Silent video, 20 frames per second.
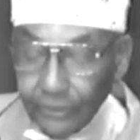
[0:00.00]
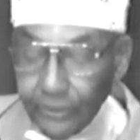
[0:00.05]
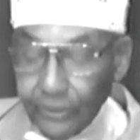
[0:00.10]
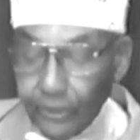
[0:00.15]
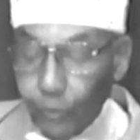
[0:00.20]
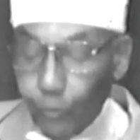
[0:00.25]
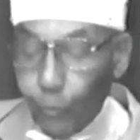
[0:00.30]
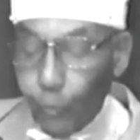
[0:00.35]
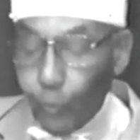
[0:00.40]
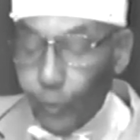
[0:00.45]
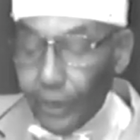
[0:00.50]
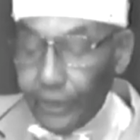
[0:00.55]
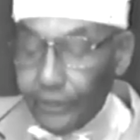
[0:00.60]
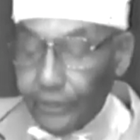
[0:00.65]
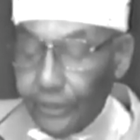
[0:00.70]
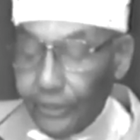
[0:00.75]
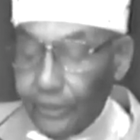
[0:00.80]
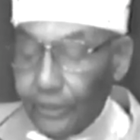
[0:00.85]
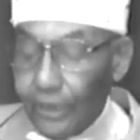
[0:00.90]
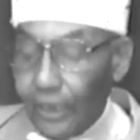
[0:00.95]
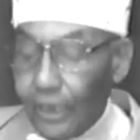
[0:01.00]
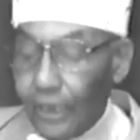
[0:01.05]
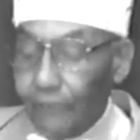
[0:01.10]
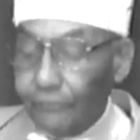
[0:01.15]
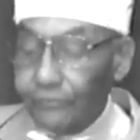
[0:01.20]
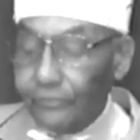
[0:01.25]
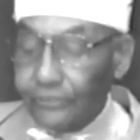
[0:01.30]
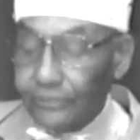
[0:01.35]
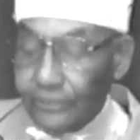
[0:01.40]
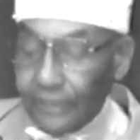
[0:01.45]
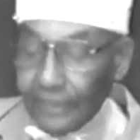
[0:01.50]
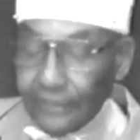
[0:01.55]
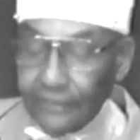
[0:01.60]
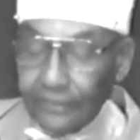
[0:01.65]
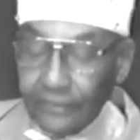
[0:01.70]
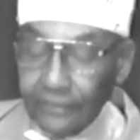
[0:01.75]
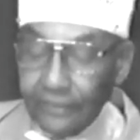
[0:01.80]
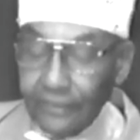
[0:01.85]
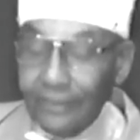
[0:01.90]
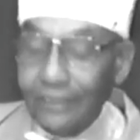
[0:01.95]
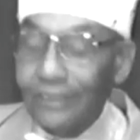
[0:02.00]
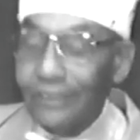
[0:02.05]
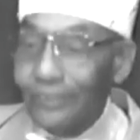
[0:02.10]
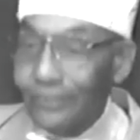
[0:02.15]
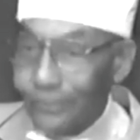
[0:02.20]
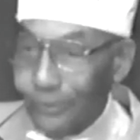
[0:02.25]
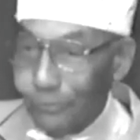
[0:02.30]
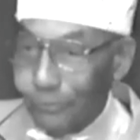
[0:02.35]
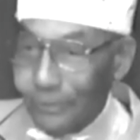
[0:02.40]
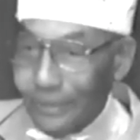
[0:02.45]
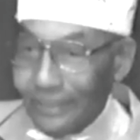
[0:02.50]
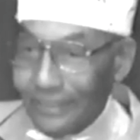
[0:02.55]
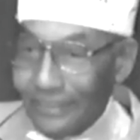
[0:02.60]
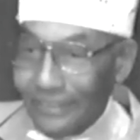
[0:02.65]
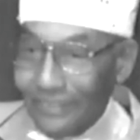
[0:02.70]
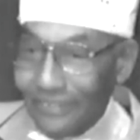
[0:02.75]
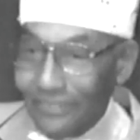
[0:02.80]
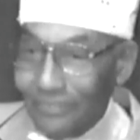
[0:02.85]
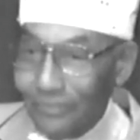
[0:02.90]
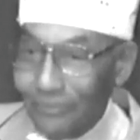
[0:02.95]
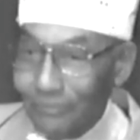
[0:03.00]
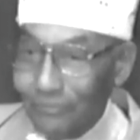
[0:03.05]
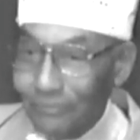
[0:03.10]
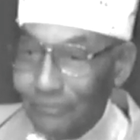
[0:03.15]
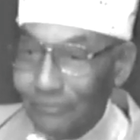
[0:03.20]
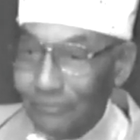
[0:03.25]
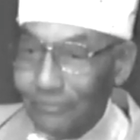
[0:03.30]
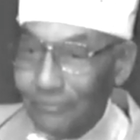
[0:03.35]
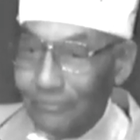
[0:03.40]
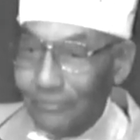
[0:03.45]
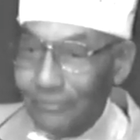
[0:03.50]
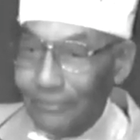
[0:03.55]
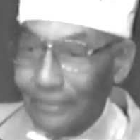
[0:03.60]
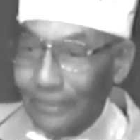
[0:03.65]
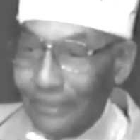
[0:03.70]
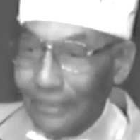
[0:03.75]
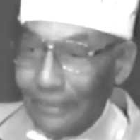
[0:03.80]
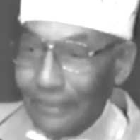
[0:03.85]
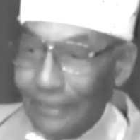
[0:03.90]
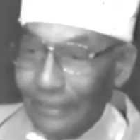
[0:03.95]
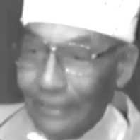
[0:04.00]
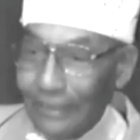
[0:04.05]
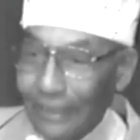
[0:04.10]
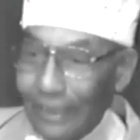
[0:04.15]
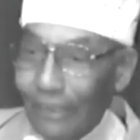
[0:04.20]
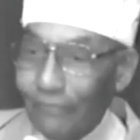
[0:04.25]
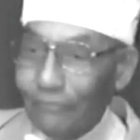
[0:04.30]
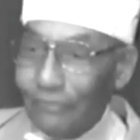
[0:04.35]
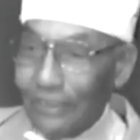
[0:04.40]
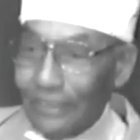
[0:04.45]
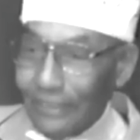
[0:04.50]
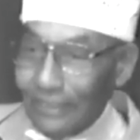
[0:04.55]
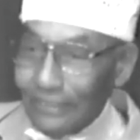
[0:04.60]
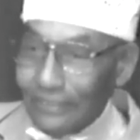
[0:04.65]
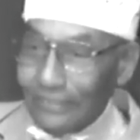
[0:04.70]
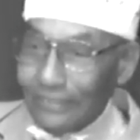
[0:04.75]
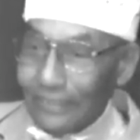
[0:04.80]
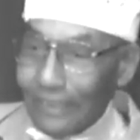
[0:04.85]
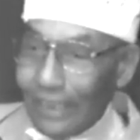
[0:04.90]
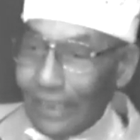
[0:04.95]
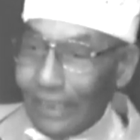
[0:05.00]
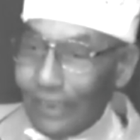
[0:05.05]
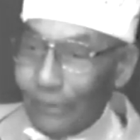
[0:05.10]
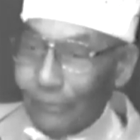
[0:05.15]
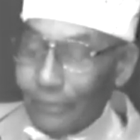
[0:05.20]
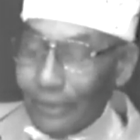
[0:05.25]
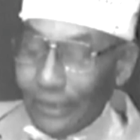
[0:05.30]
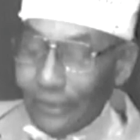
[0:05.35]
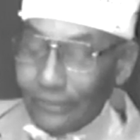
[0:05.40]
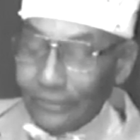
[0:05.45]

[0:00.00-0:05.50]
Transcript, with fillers: the working of Satan the wicked. After his time has